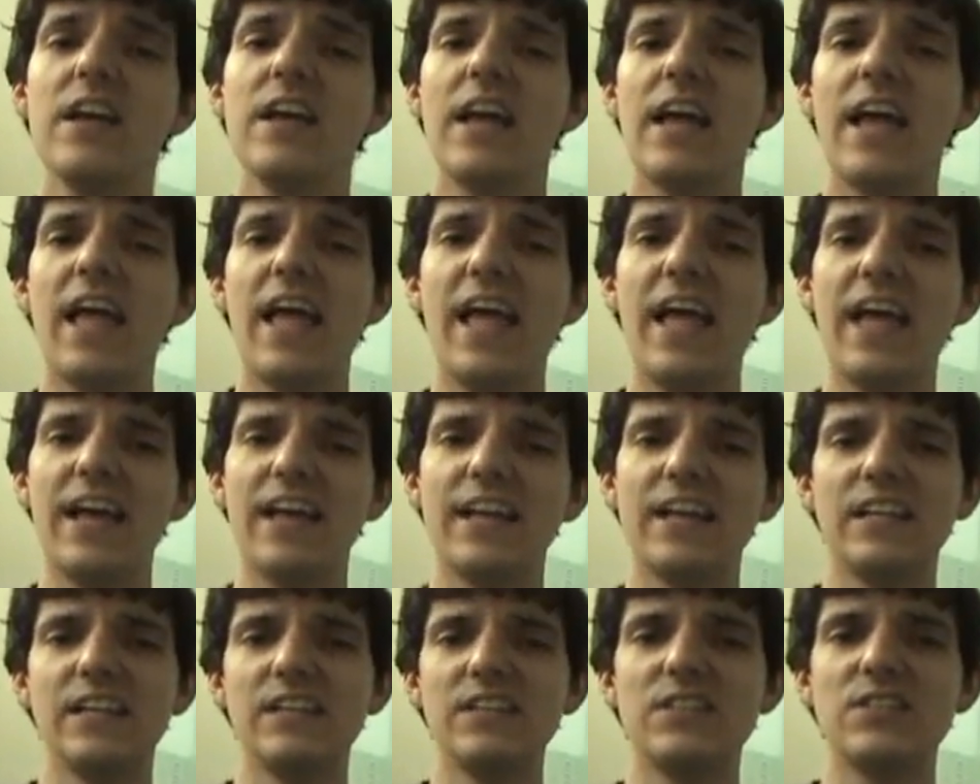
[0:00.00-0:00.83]

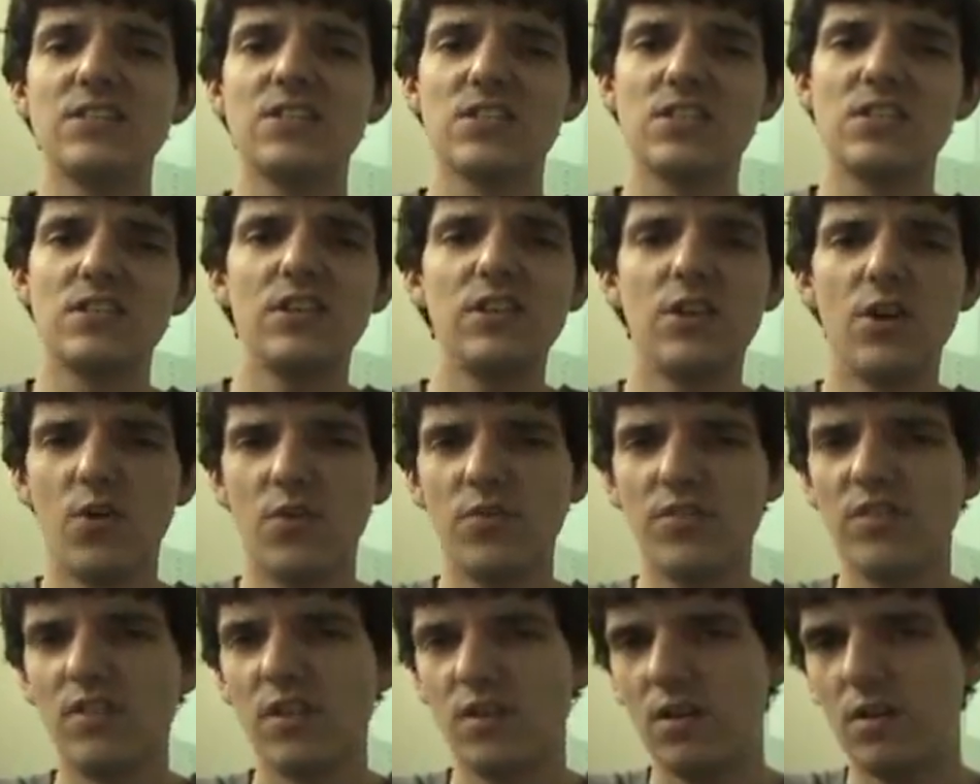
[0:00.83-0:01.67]
And, you
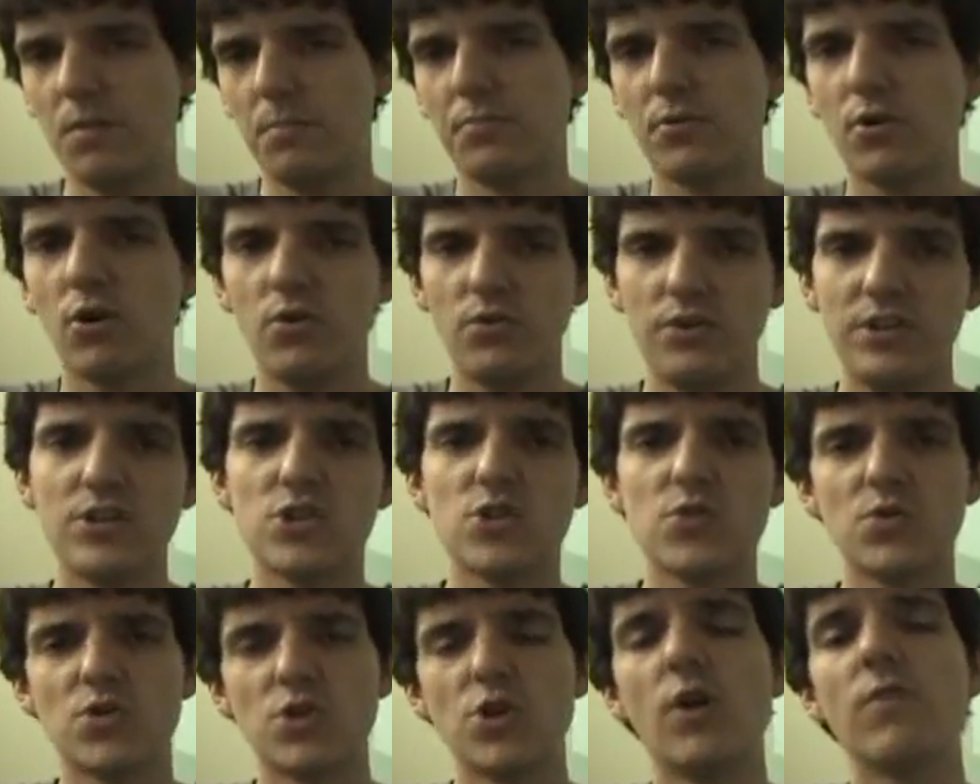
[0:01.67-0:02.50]
know, the Pro League
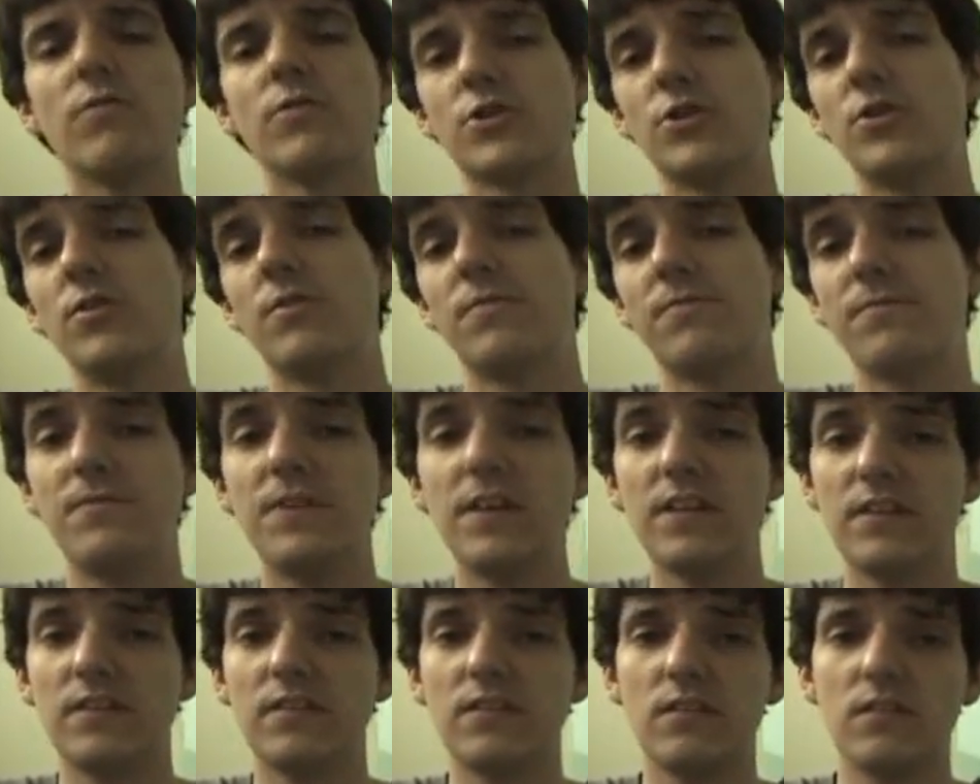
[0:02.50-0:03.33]
switching over to the
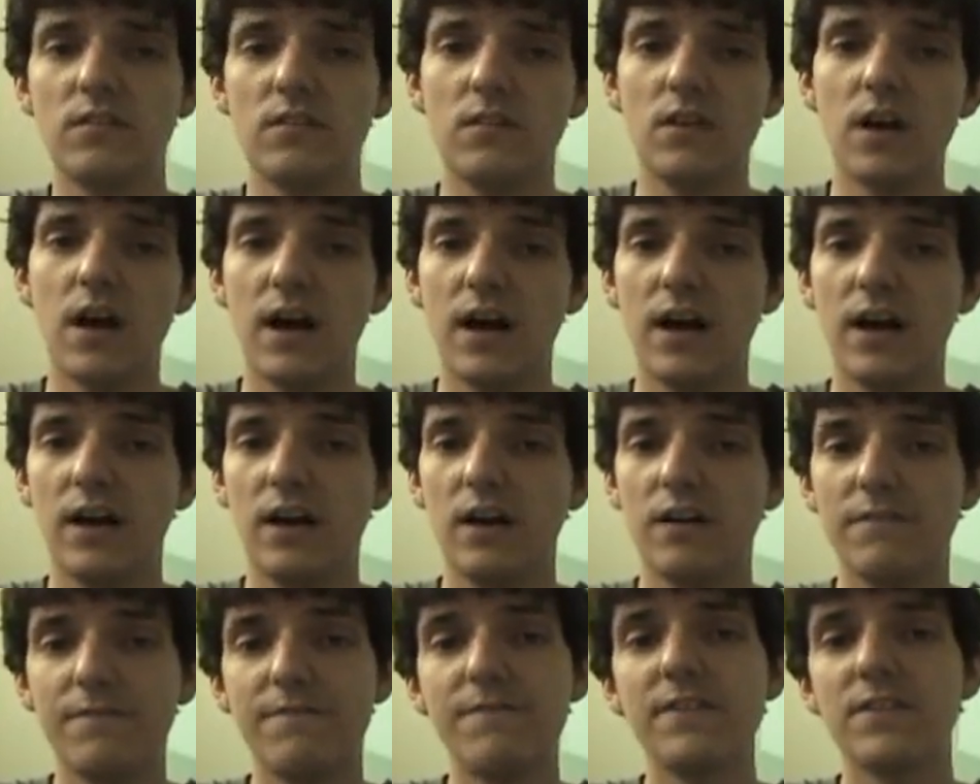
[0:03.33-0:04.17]

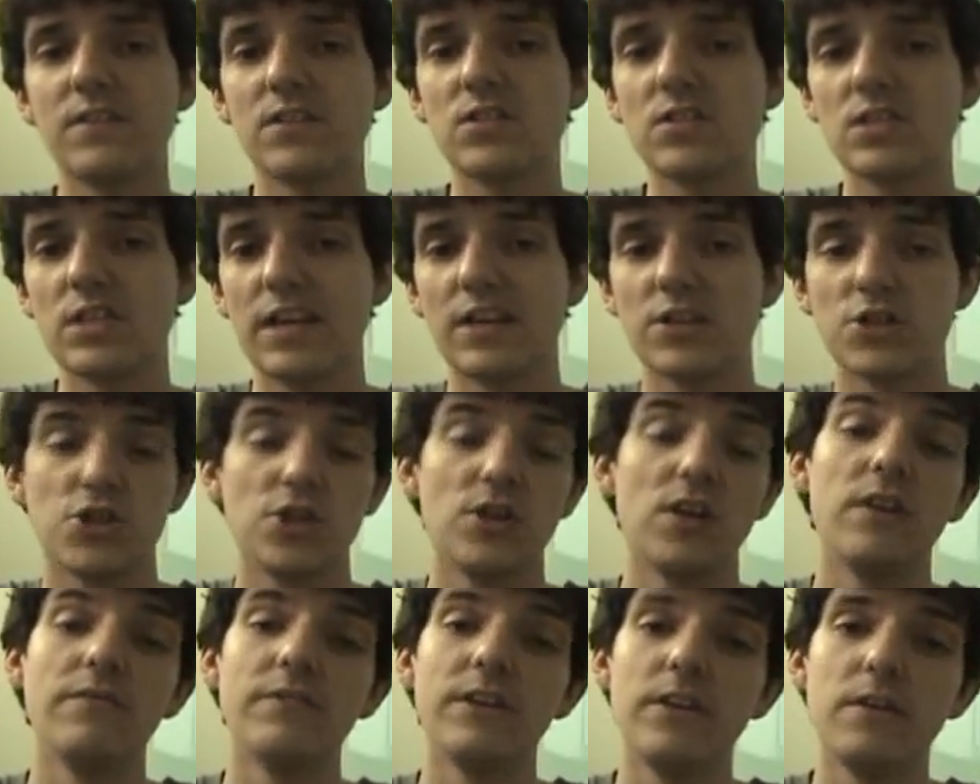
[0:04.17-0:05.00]
fifth section
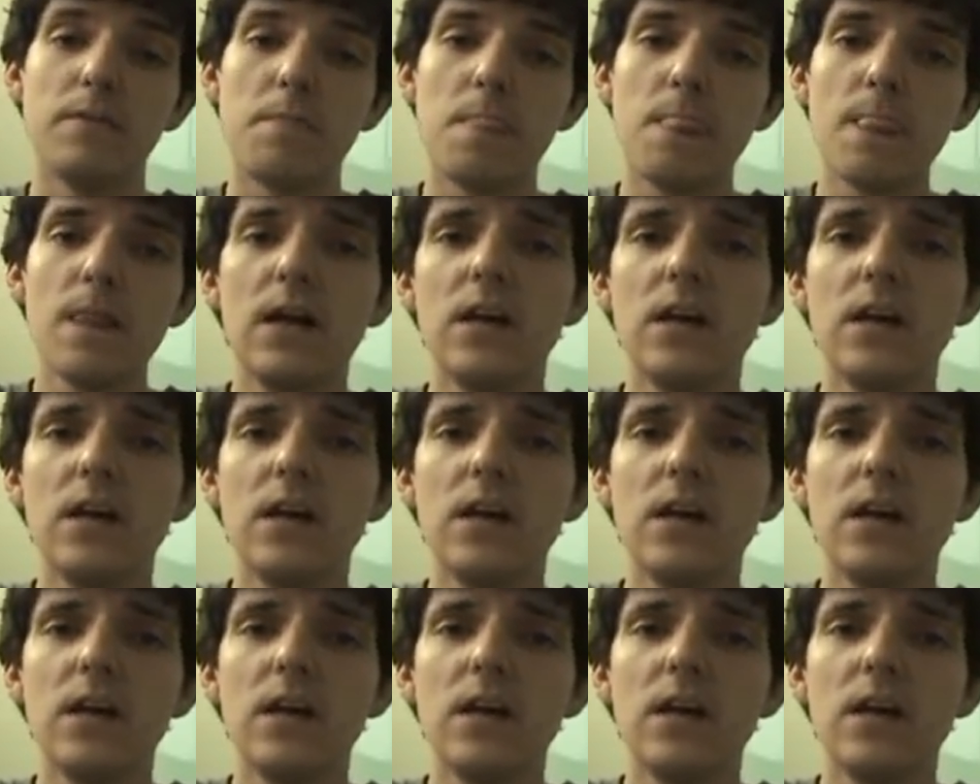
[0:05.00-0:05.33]
of it.